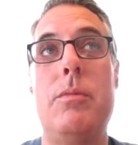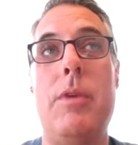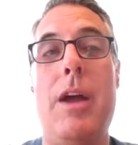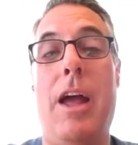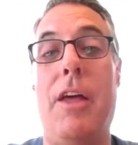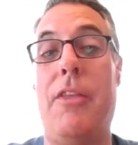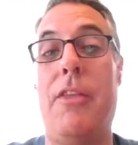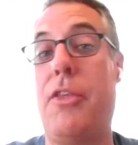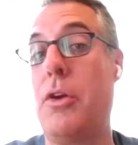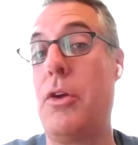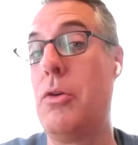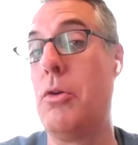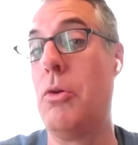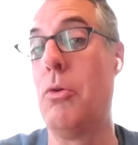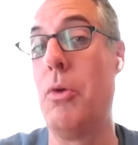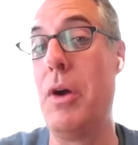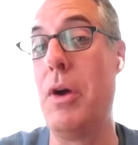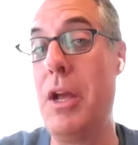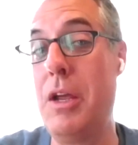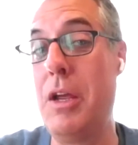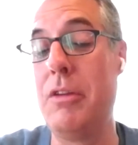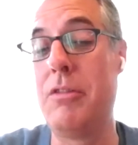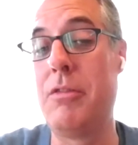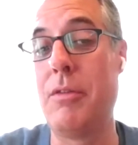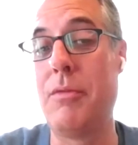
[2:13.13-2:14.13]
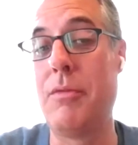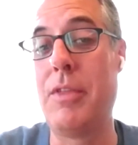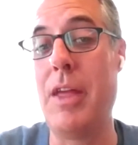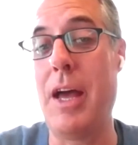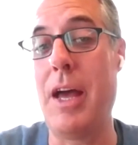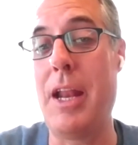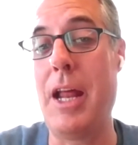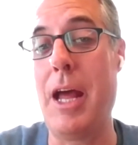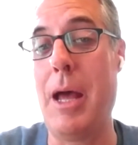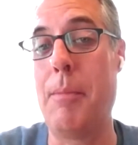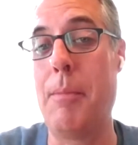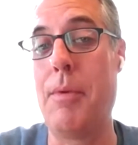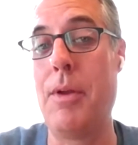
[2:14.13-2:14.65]
ethical ways of
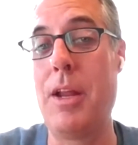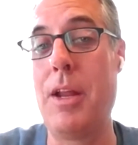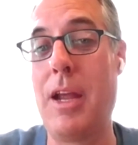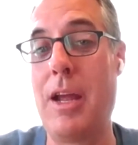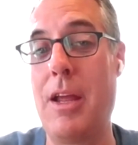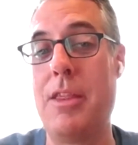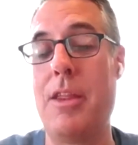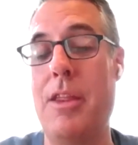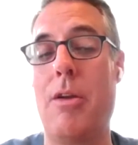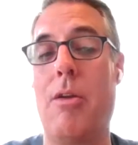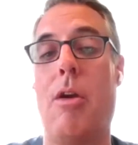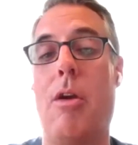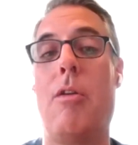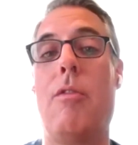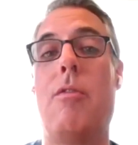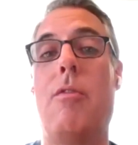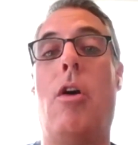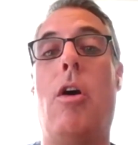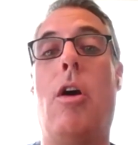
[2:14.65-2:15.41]
that happening, and there are